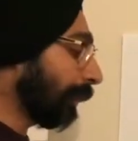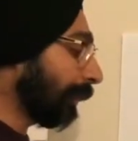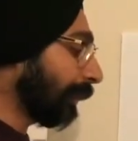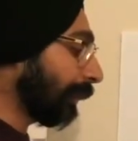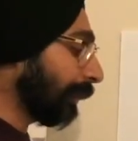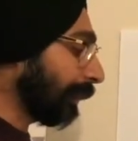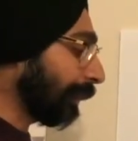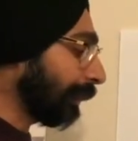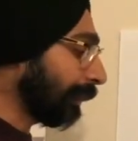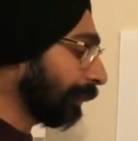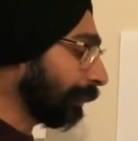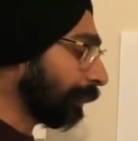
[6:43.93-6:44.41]

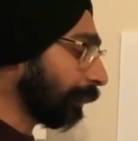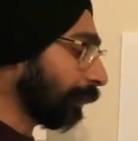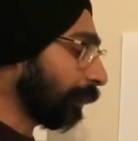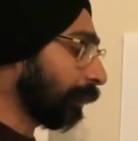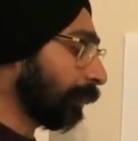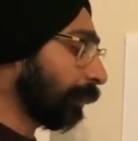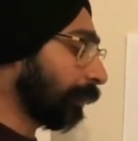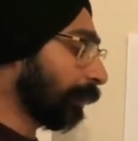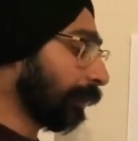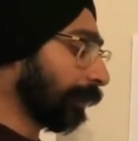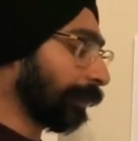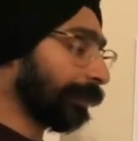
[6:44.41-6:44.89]
in
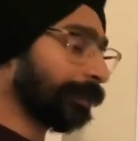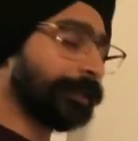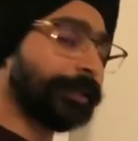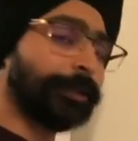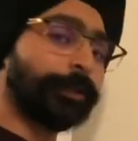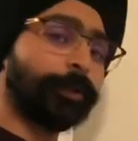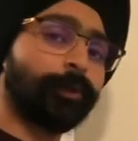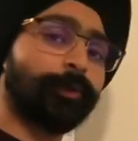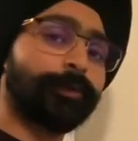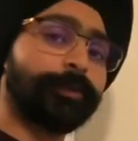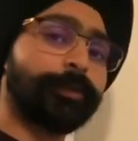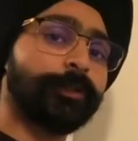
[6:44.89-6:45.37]
the
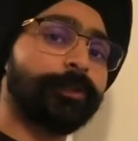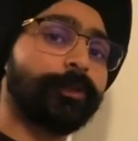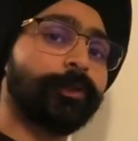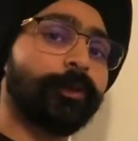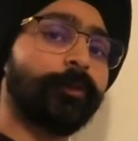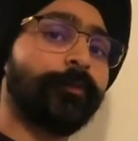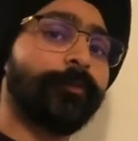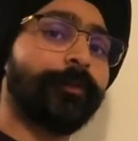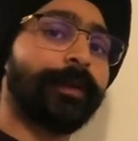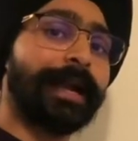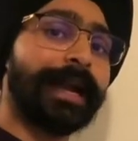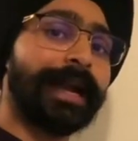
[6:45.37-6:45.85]
dosage
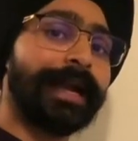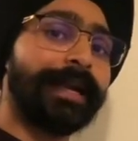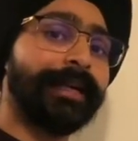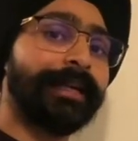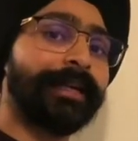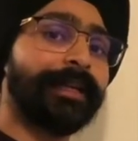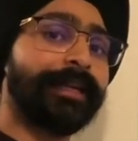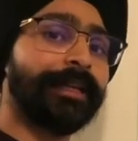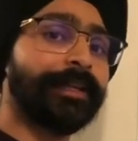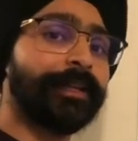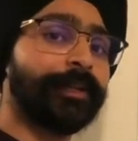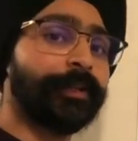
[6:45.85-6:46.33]
of
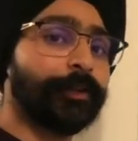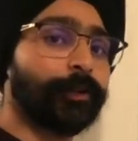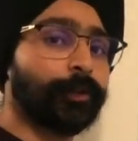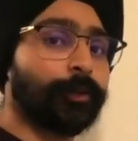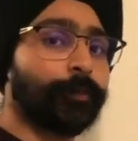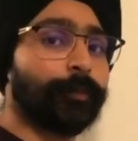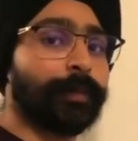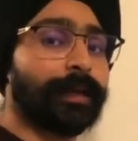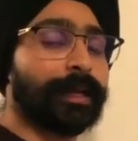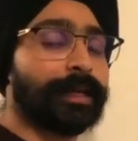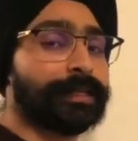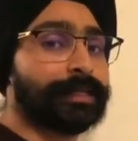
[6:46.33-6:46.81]

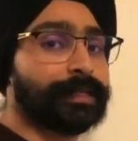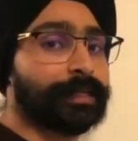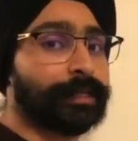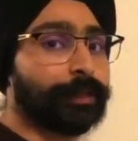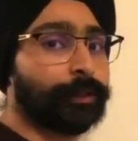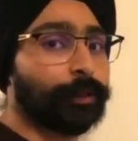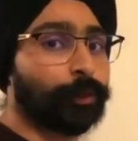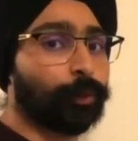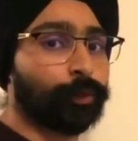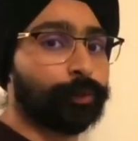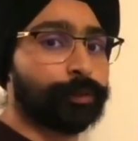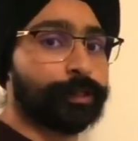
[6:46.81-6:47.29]
anti-neoplastic
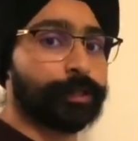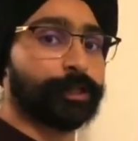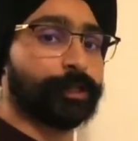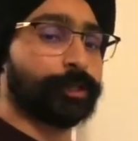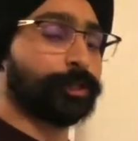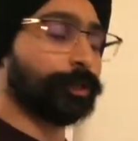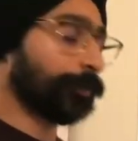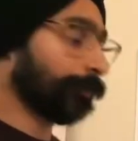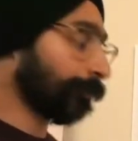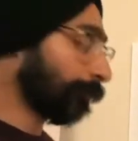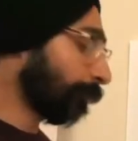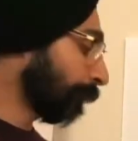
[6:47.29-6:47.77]
dosage,
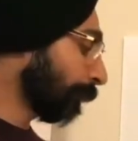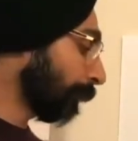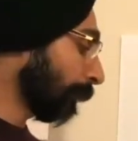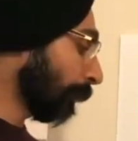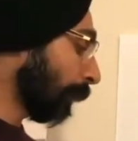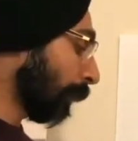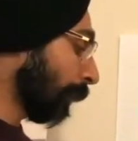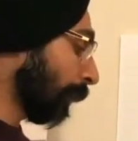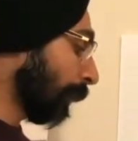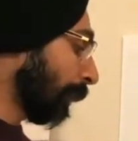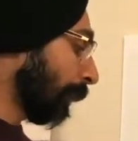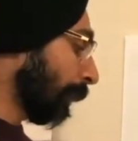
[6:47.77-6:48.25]

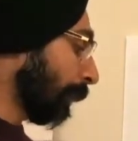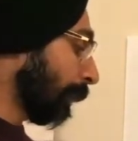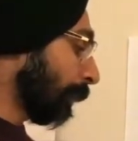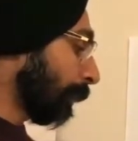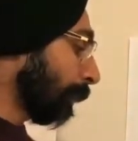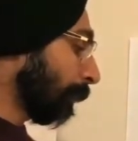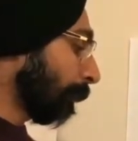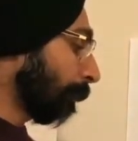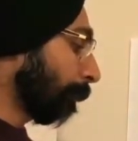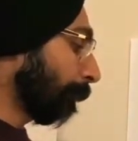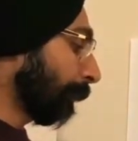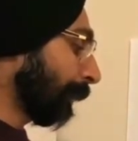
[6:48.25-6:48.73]

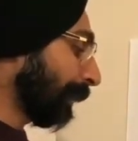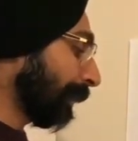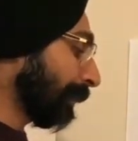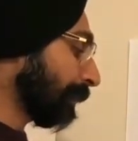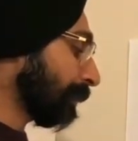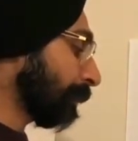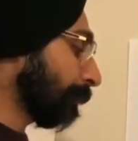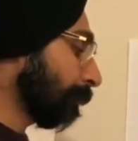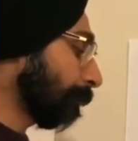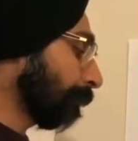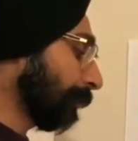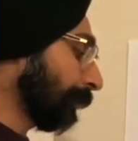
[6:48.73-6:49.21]
because
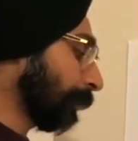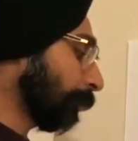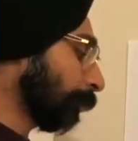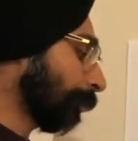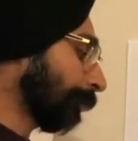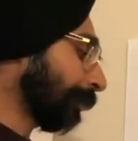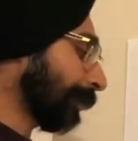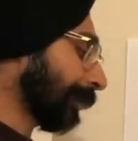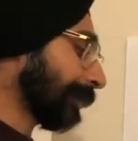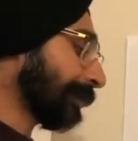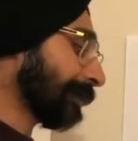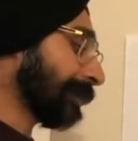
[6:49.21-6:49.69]

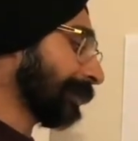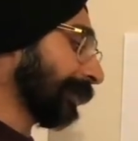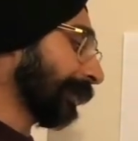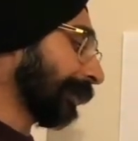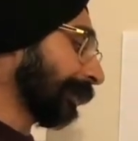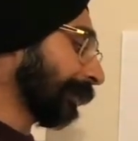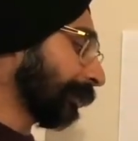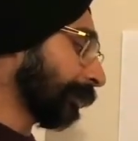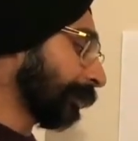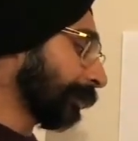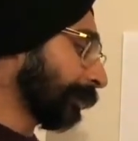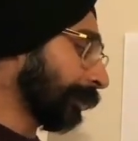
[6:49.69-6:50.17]
methotrexate
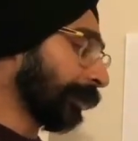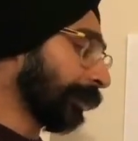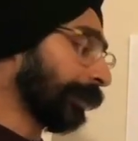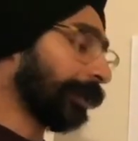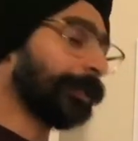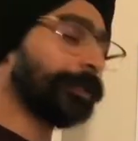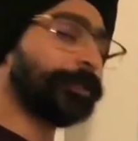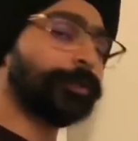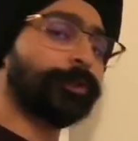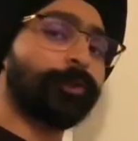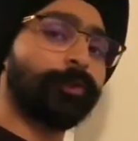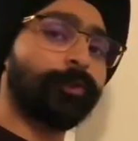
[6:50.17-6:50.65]

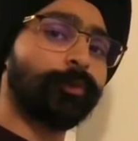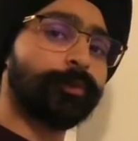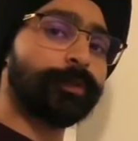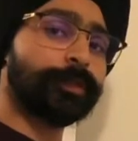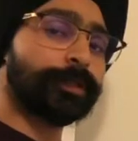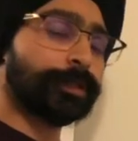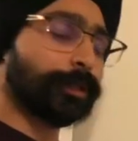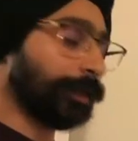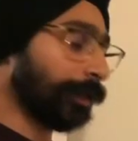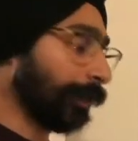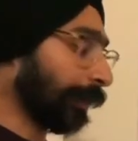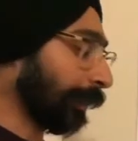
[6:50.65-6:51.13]
is used
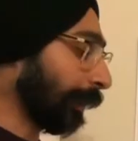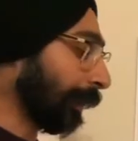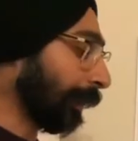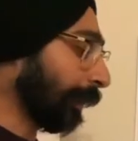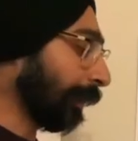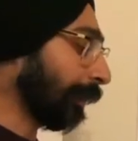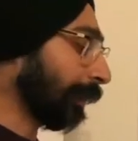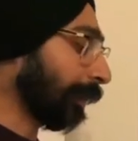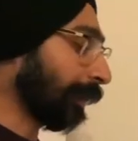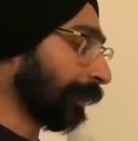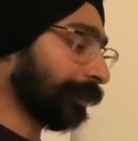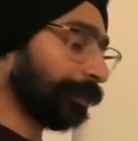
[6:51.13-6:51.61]
in
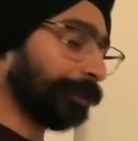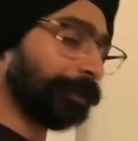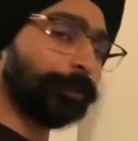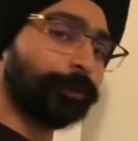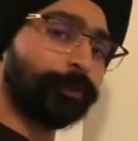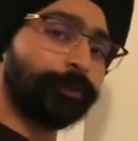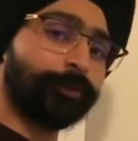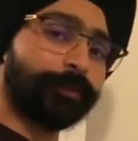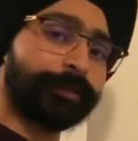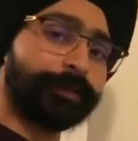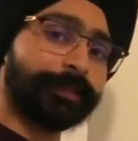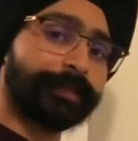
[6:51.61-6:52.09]
other
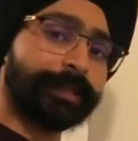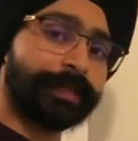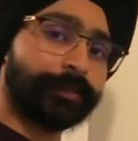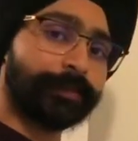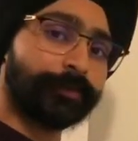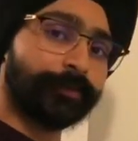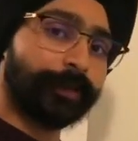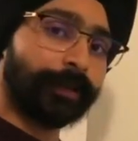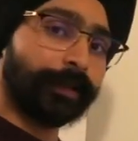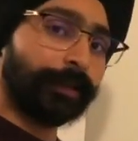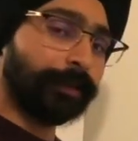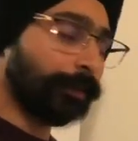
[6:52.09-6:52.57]
uses as
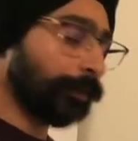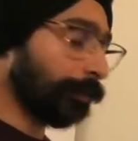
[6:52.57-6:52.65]
well,